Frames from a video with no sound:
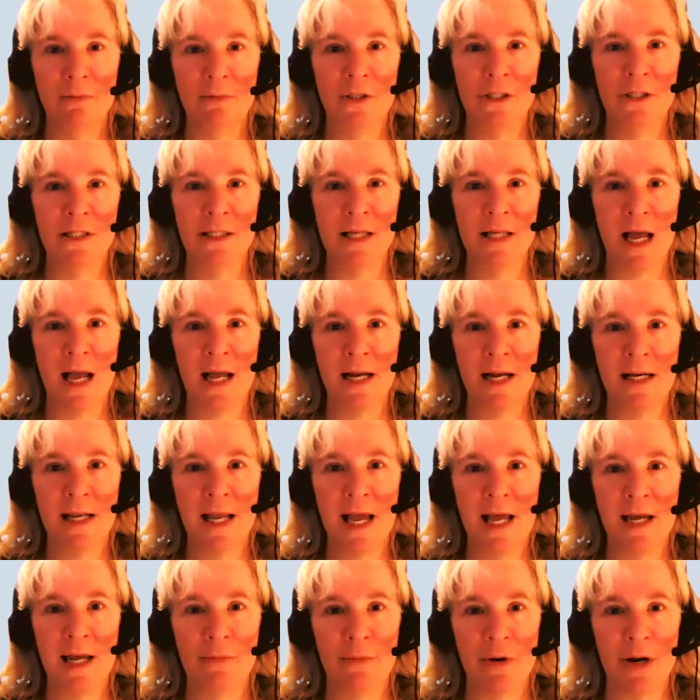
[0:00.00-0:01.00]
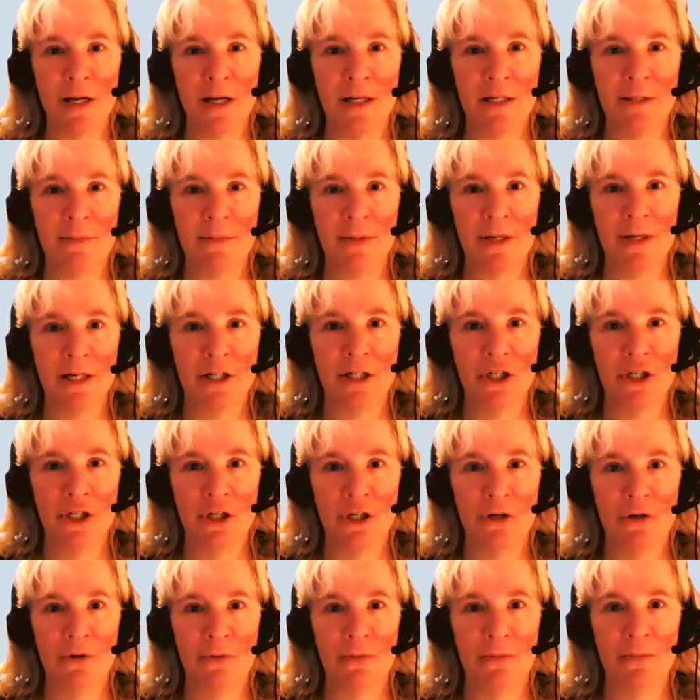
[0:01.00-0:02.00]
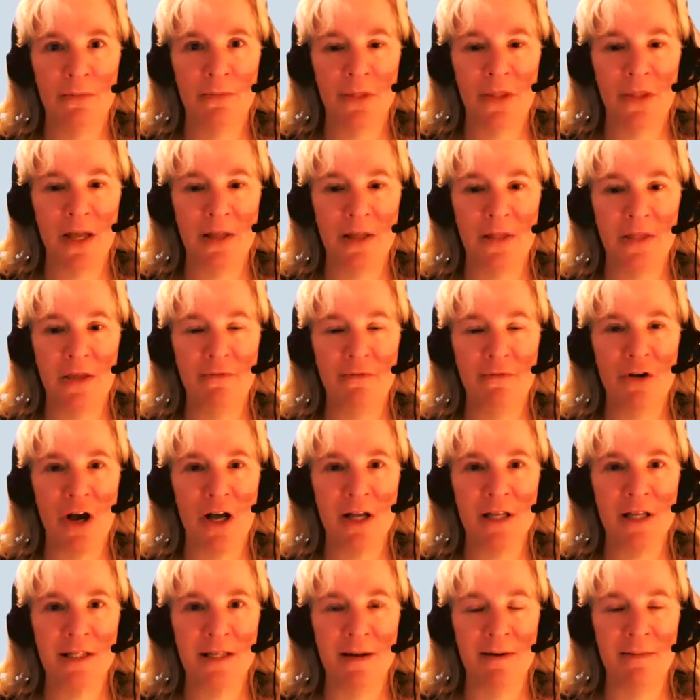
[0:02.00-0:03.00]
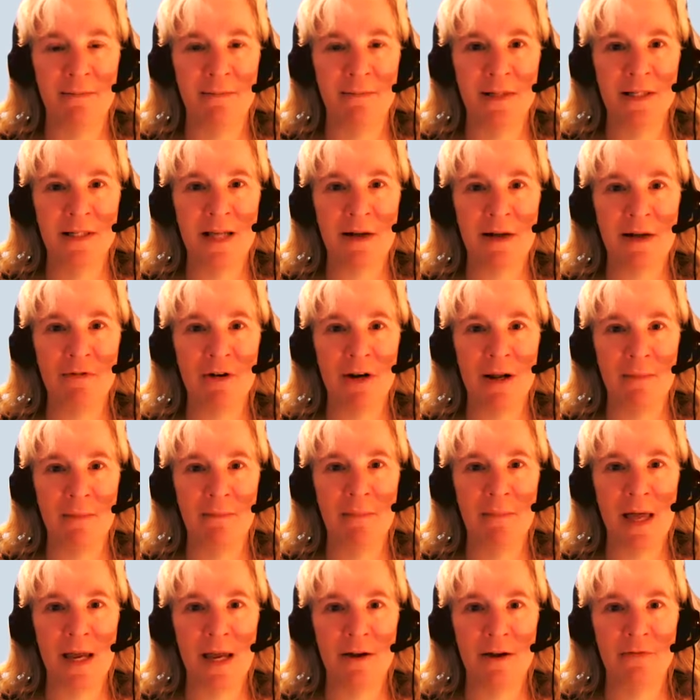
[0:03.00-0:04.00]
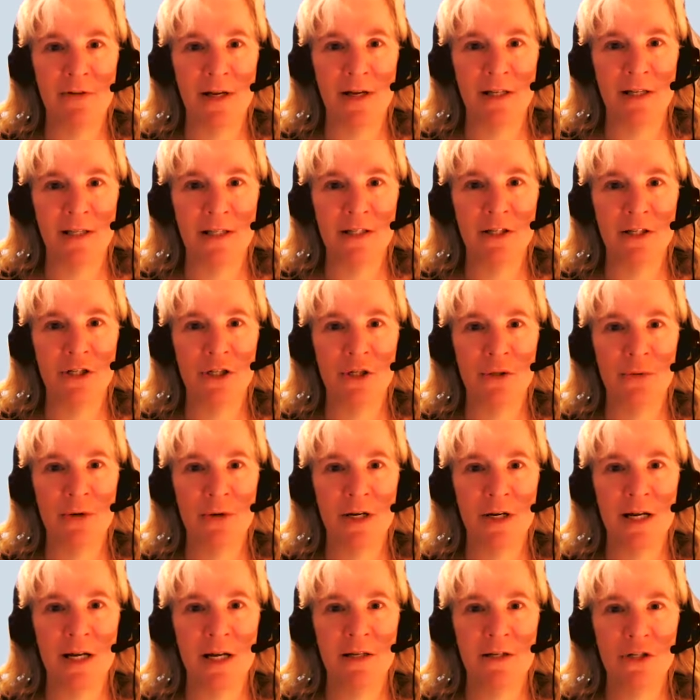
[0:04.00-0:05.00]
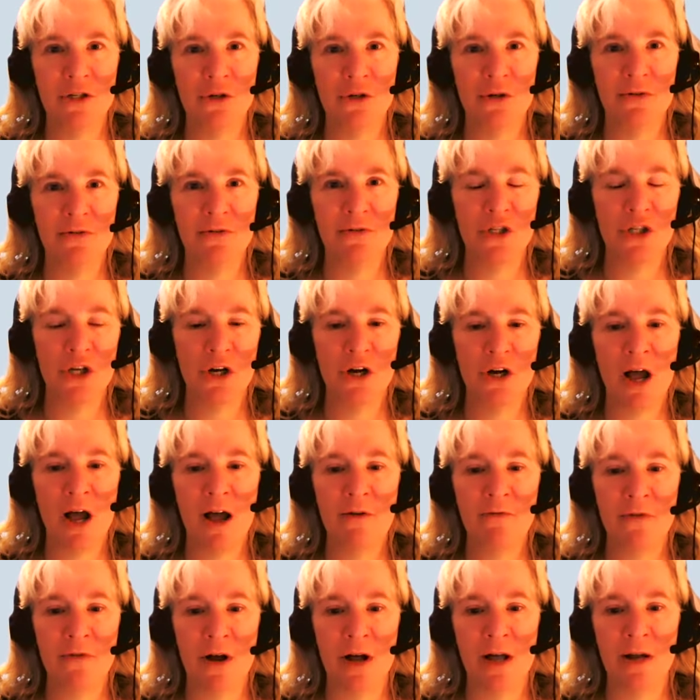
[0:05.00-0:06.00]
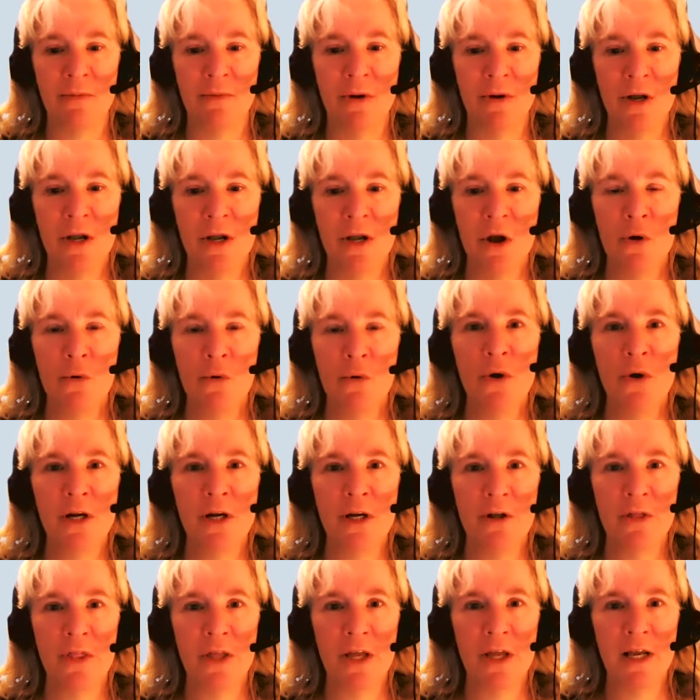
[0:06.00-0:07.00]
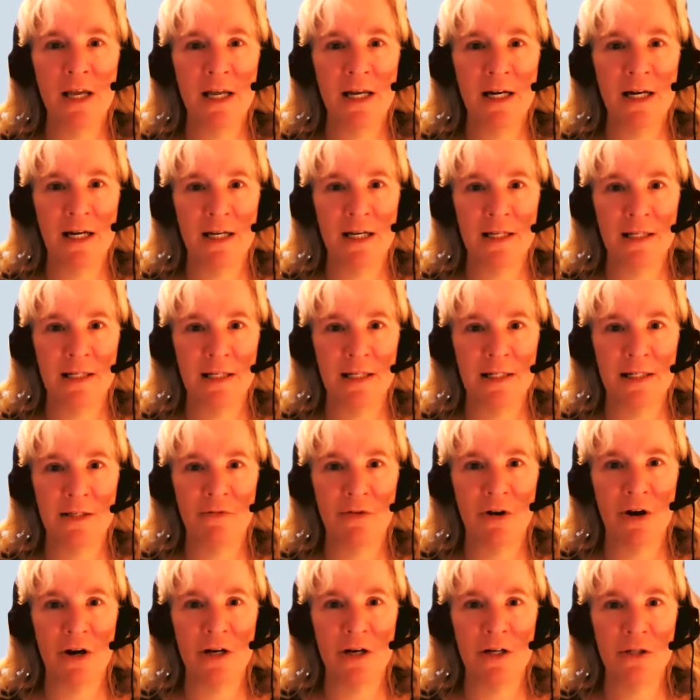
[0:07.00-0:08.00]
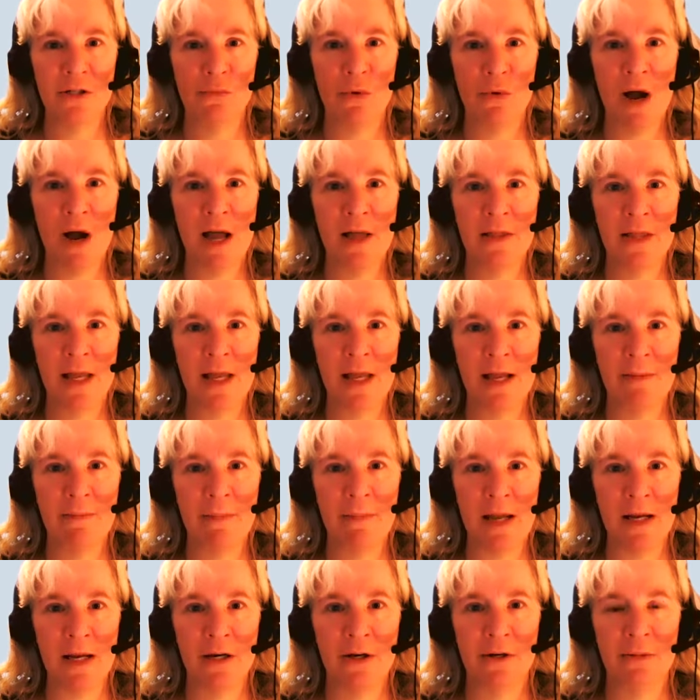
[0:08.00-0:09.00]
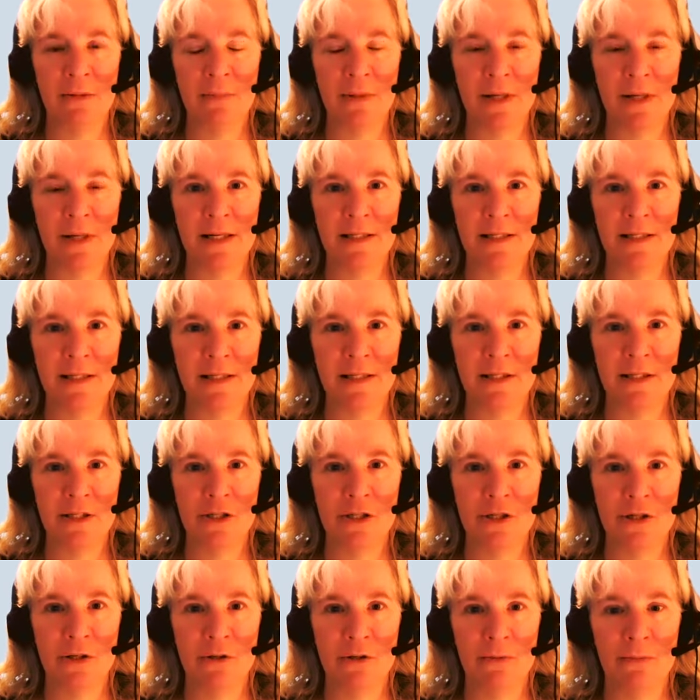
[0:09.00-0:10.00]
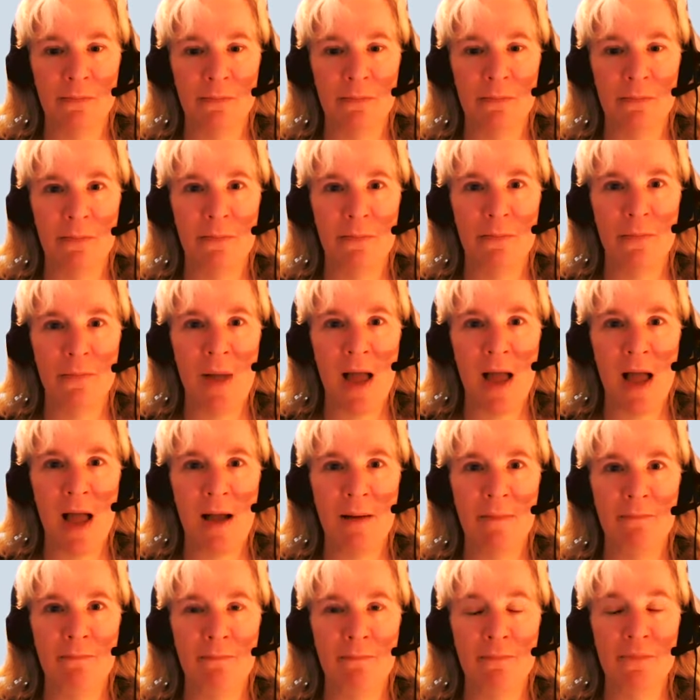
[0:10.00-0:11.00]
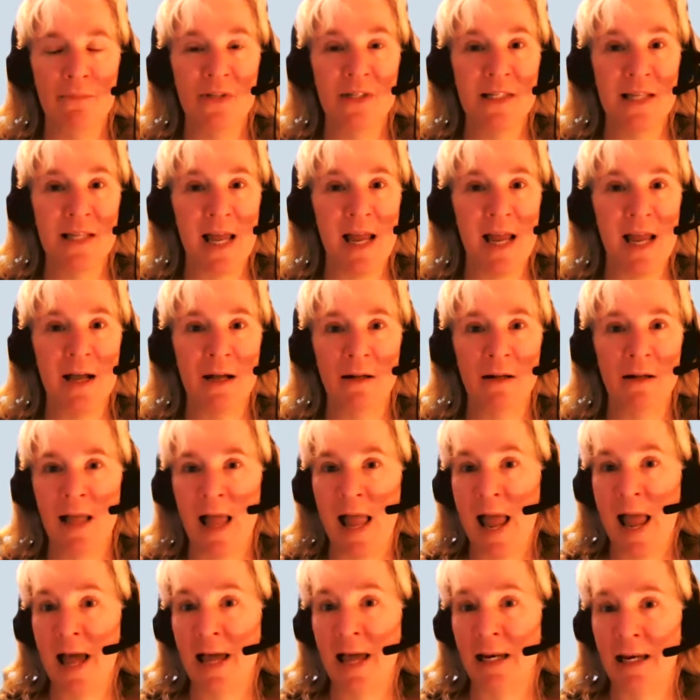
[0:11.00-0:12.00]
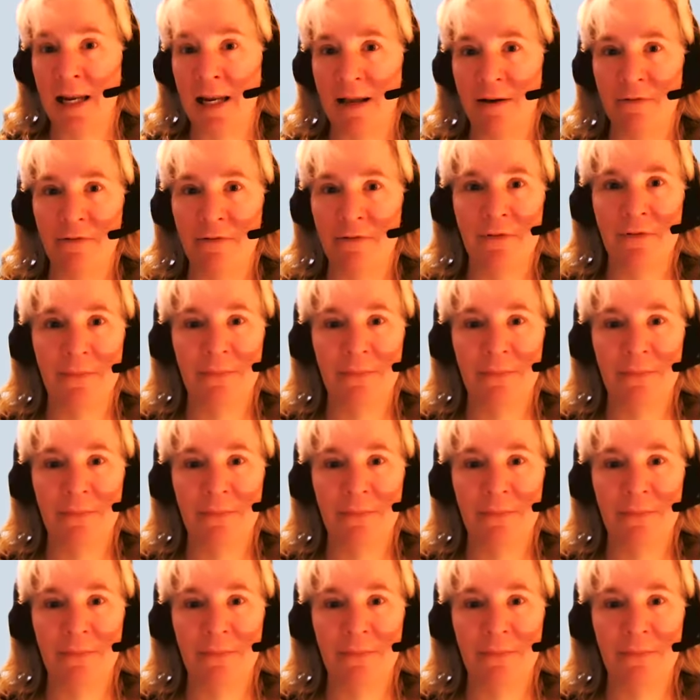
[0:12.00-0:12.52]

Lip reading: design catamarans because you think they've got some definite benefits. So do you want to sort of start off on what your thinking is as far as why they make good places to sail and live?